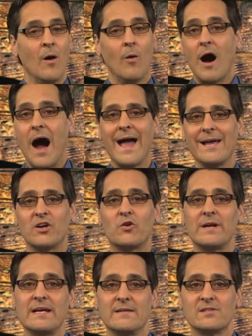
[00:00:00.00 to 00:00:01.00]
Well, I
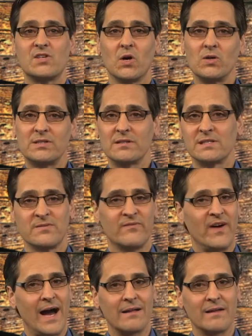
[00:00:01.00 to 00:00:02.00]
agree that socialism
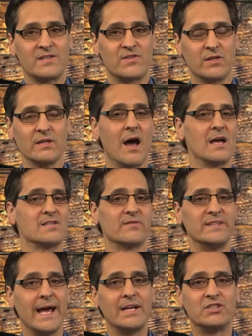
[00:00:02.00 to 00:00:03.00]
violates the laws of
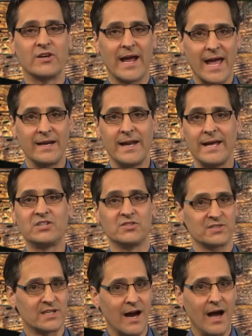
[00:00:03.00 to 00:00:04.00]
nature and
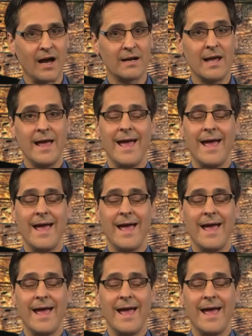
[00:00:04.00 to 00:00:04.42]
nature's God,